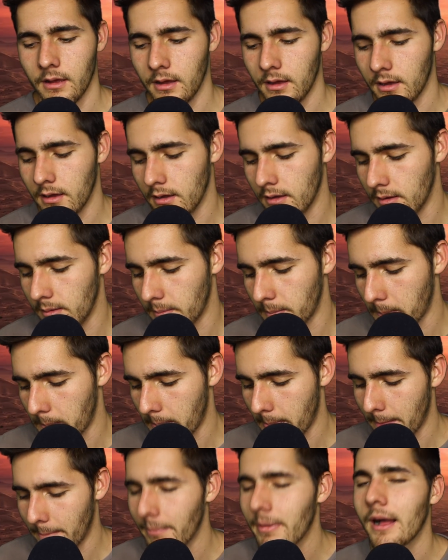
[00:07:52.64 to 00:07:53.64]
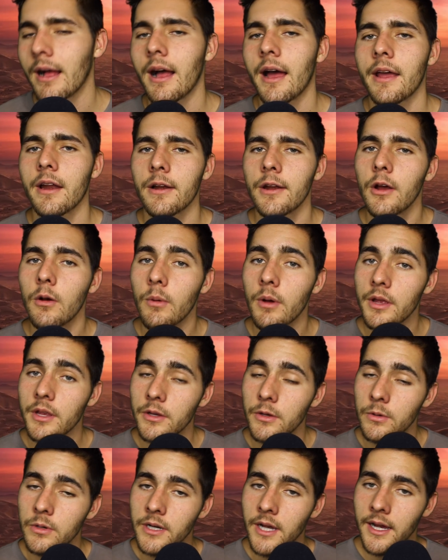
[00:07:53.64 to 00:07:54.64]
But I don't know what
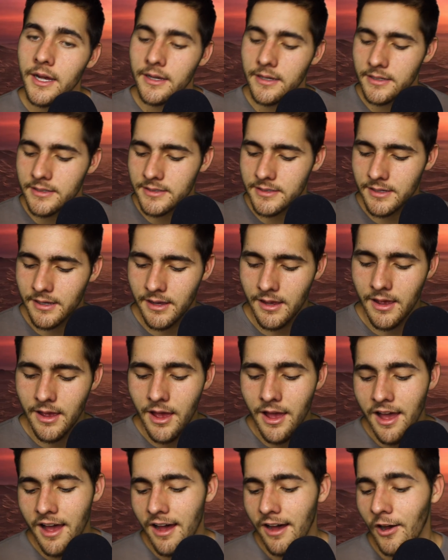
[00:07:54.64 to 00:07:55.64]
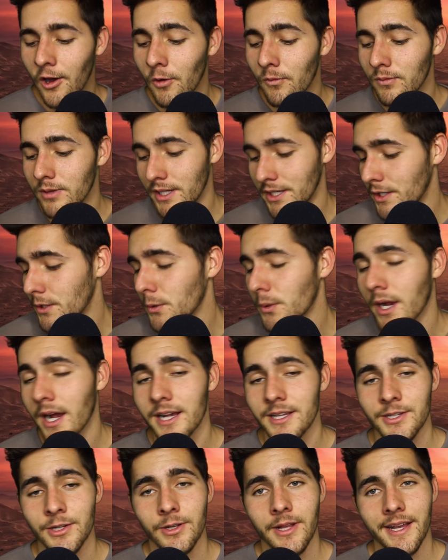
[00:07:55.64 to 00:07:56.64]
you guys. Hopefully you
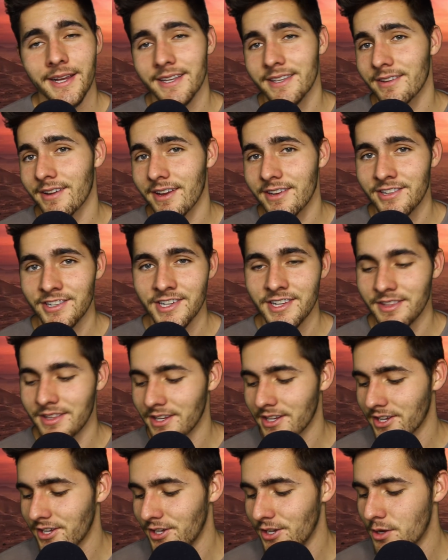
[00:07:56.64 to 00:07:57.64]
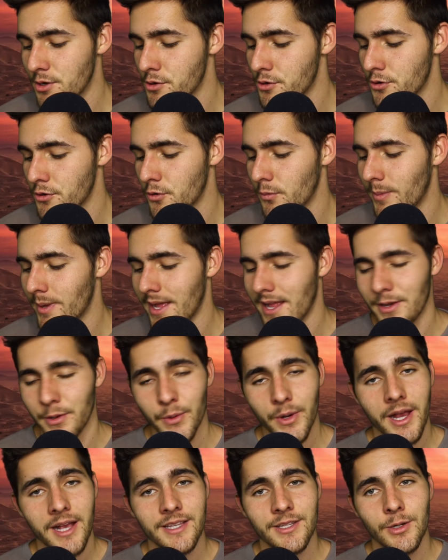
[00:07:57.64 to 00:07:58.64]
guys are like touching the cube and you
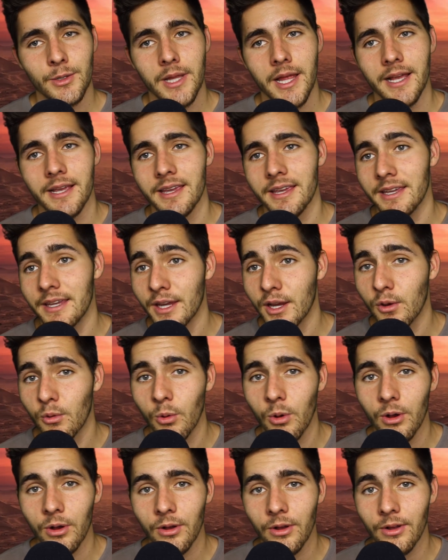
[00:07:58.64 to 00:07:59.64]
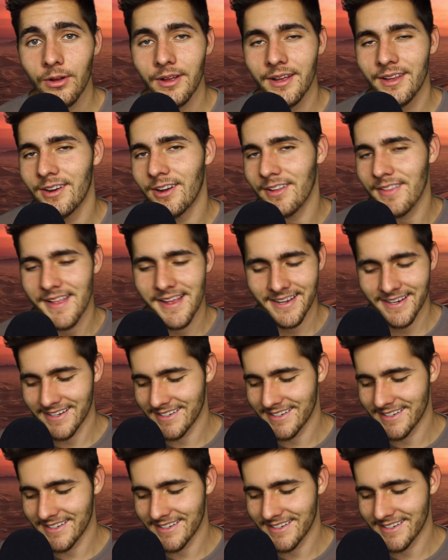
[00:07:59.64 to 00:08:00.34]
guys are like equal and all that